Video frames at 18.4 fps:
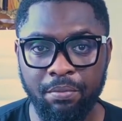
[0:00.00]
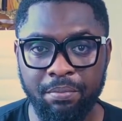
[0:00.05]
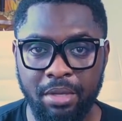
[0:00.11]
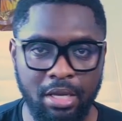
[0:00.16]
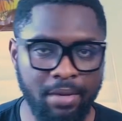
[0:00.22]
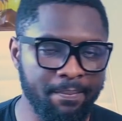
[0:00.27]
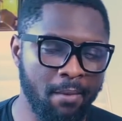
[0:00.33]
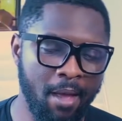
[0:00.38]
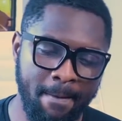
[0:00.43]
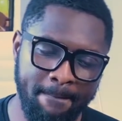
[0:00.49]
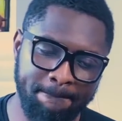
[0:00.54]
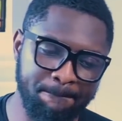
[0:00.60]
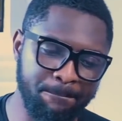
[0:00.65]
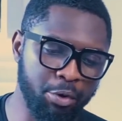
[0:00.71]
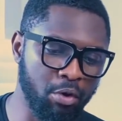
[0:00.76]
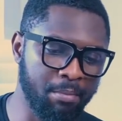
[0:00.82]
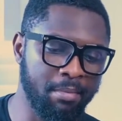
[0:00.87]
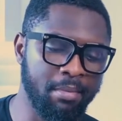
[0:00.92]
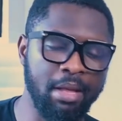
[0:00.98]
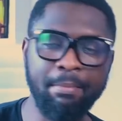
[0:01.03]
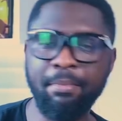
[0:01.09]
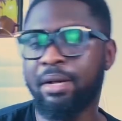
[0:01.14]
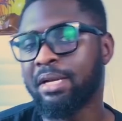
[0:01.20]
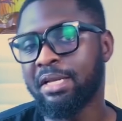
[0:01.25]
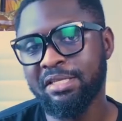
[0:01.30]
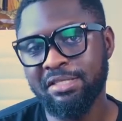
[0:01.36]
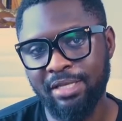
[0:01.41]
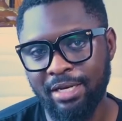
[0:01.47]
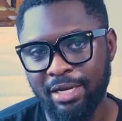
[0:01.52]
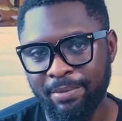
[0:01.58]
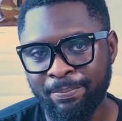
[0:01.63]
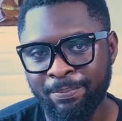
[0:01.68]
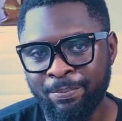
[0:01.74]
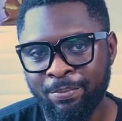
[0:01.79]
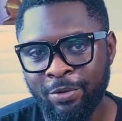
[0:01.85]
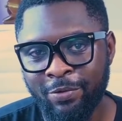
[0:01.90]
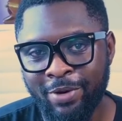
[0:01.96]
me, boom, and money is in it,
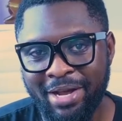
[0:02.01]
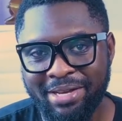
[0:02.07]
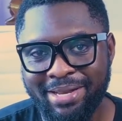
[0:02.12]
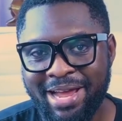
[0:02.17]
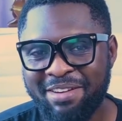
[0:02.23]
right?